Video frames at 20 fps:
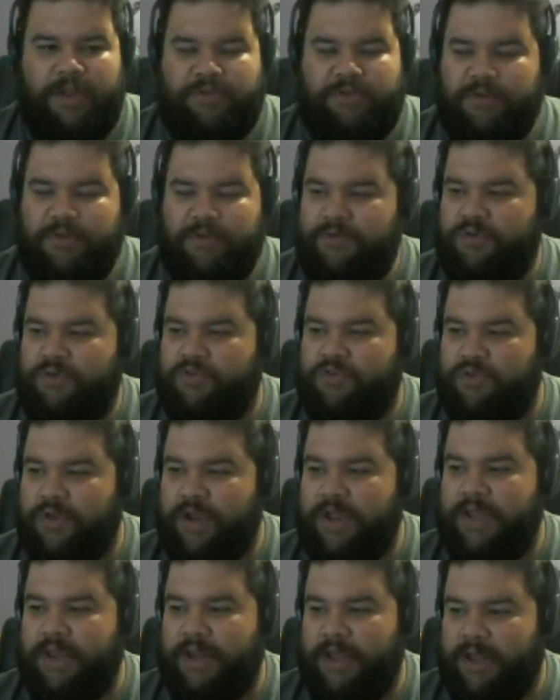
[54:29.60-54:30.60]
Okay, so if you're
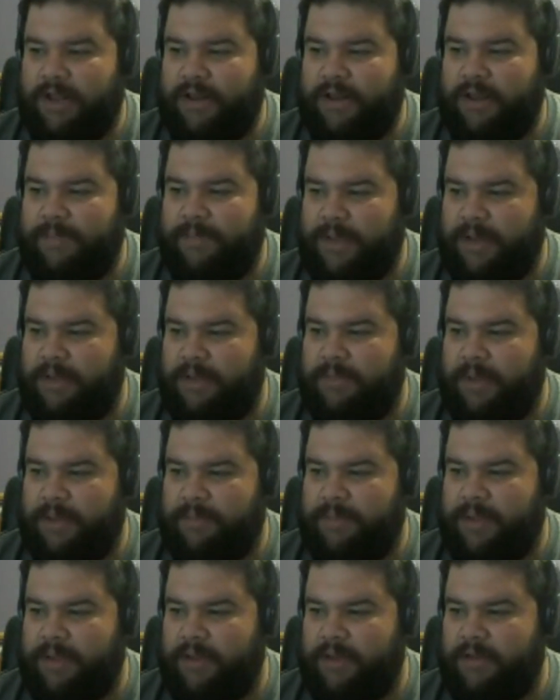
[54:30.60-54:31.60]
drinking it, that
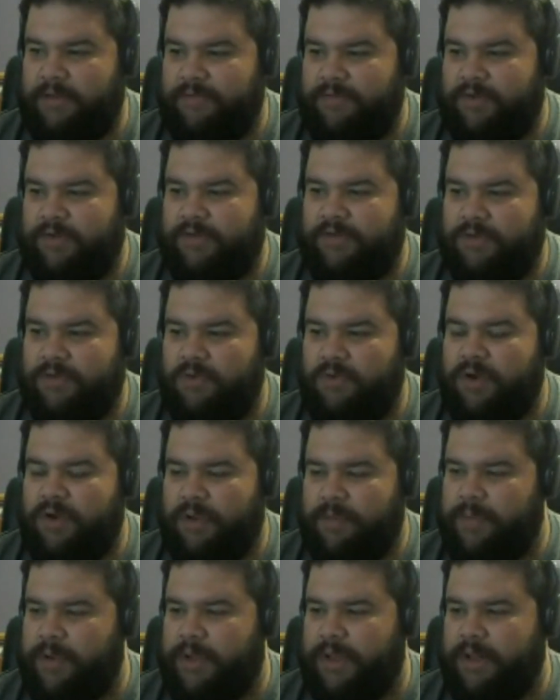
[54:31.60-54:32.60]
might be a different
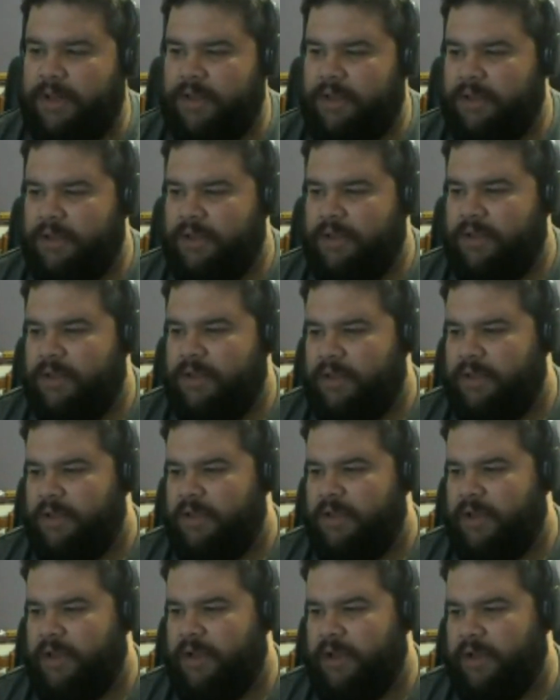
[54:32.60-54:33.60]
story, but
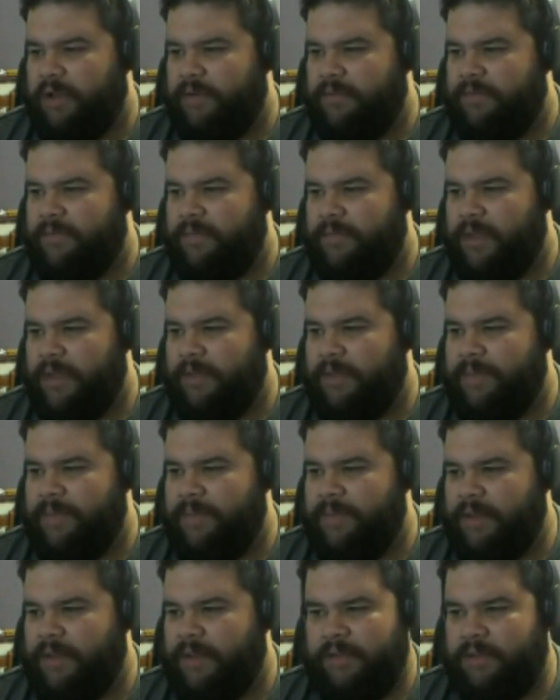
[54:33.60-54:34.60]

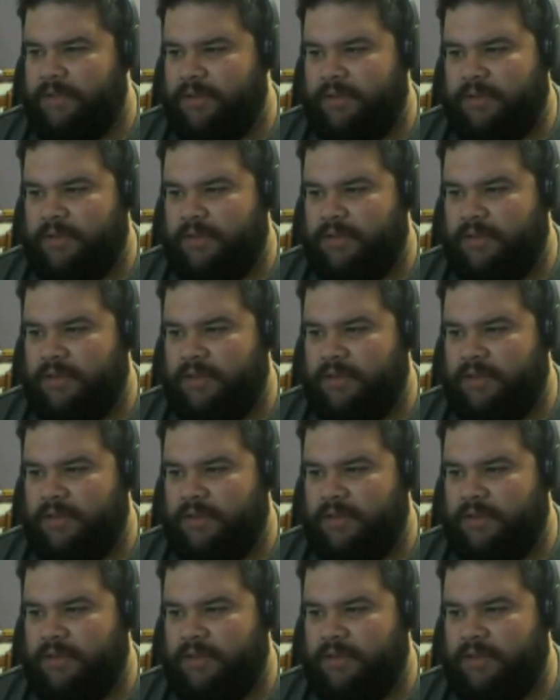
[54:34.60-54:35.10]
limeade